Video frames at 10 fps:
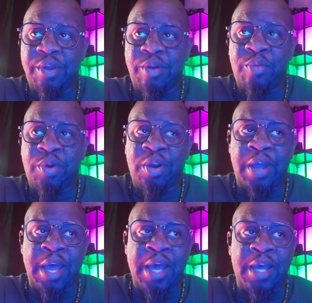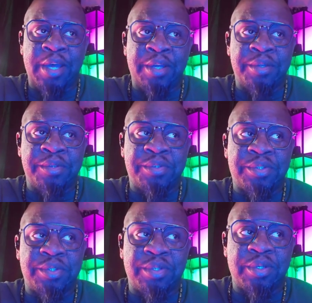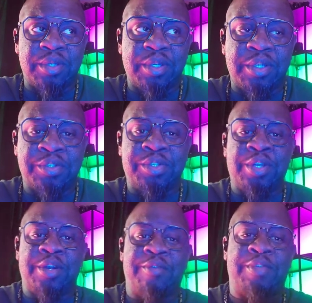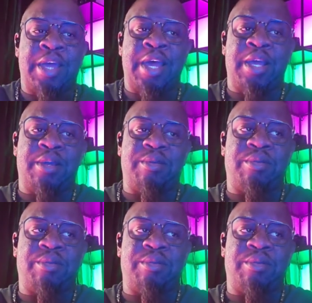whereas instead of that